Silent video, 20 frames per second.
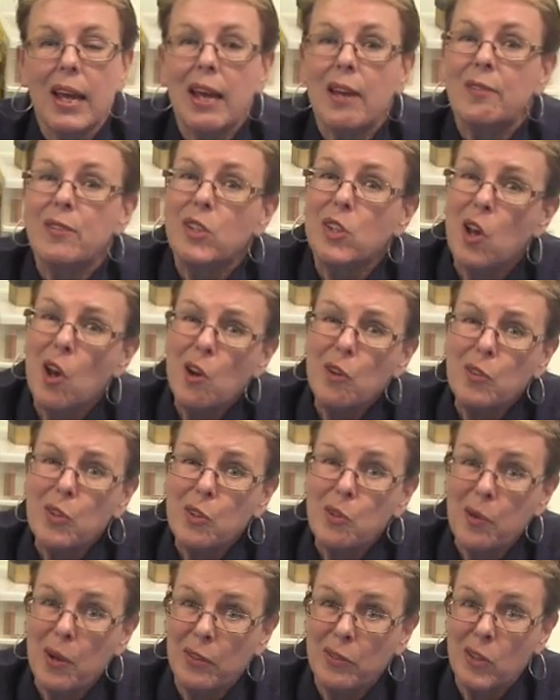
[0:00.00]
If it's over
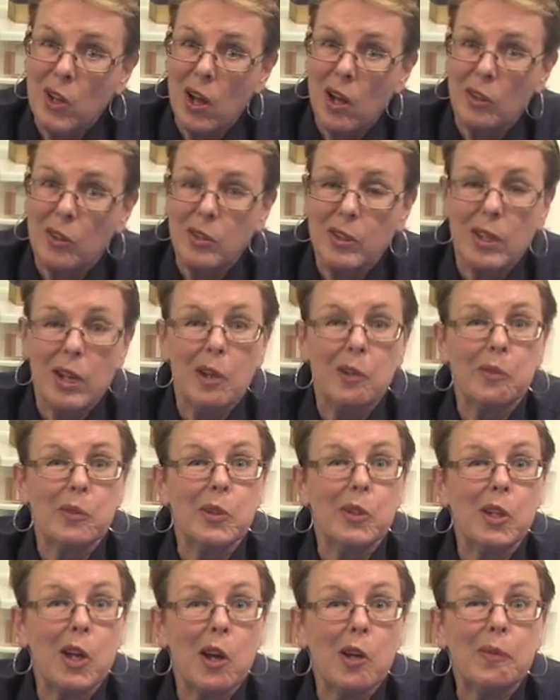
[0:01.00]
$12, it will
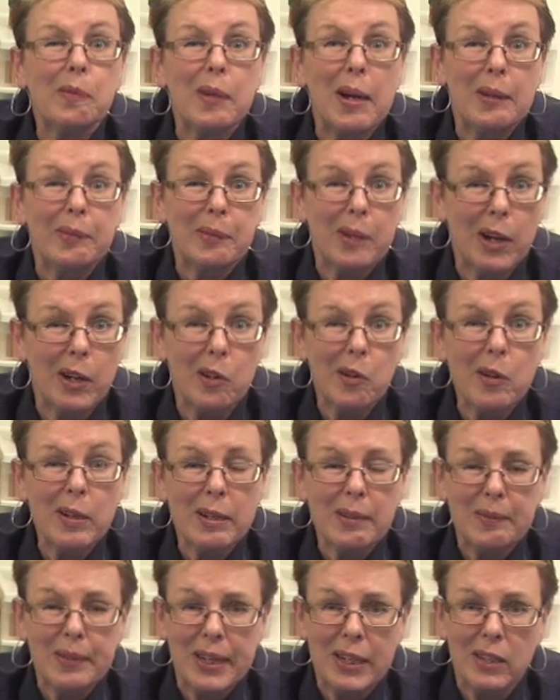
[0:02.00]
go by
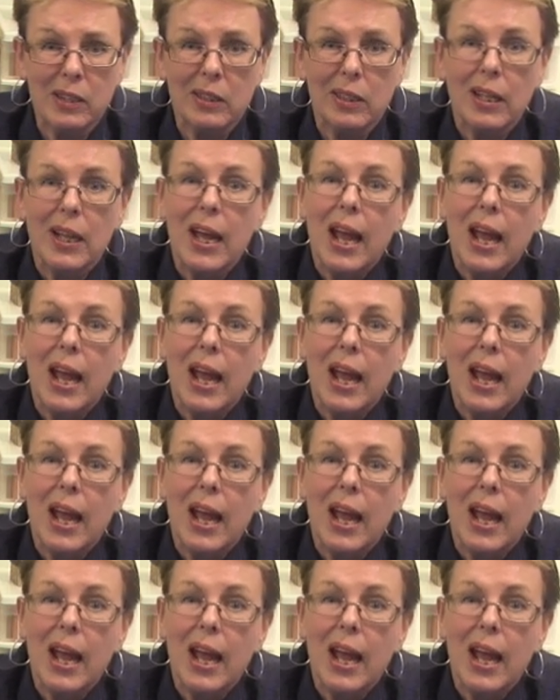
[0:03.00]
priority mail,